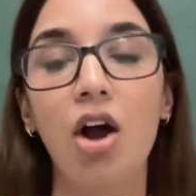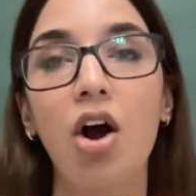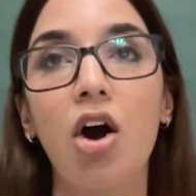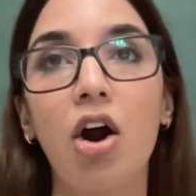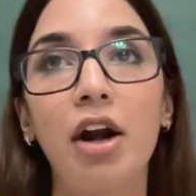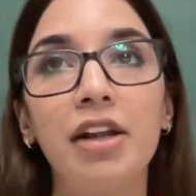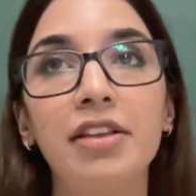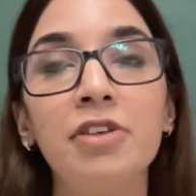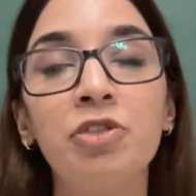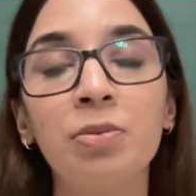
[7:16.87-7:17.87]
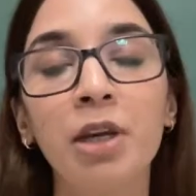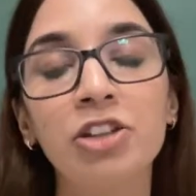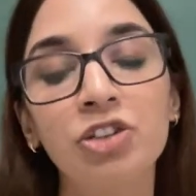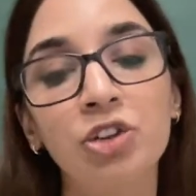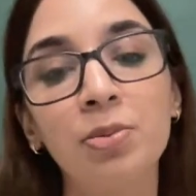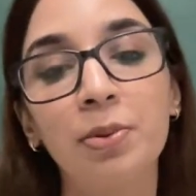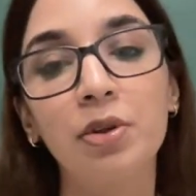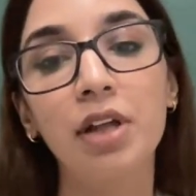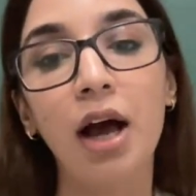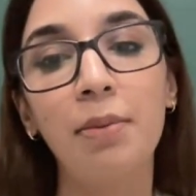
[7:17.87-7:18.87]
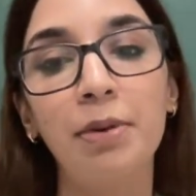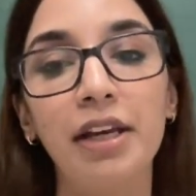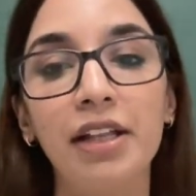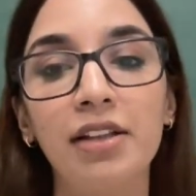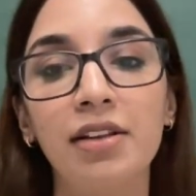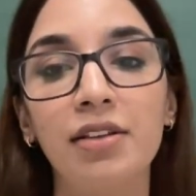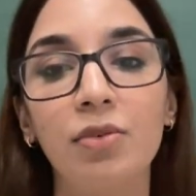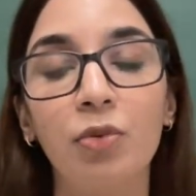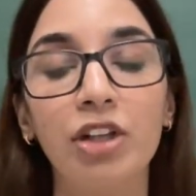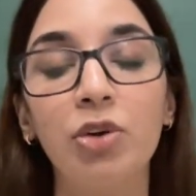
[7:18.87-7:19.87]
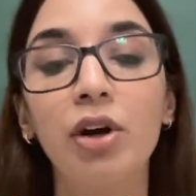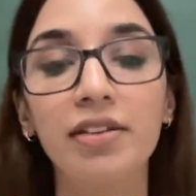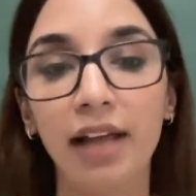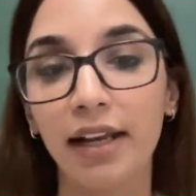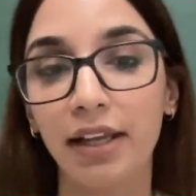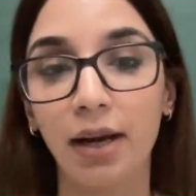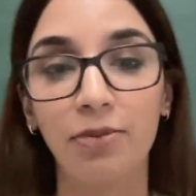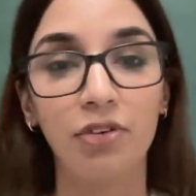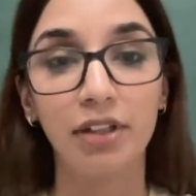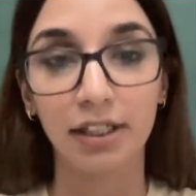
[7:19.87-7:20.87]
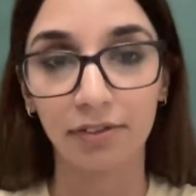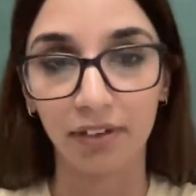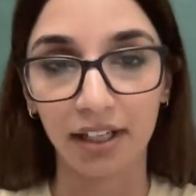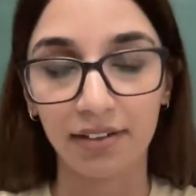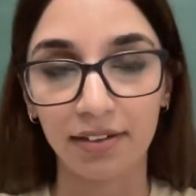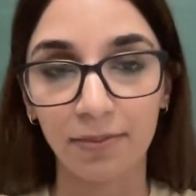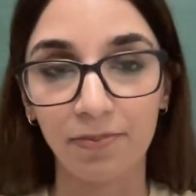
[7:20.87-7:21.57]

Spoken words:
or the information you put up in when you are signing up for Netflix,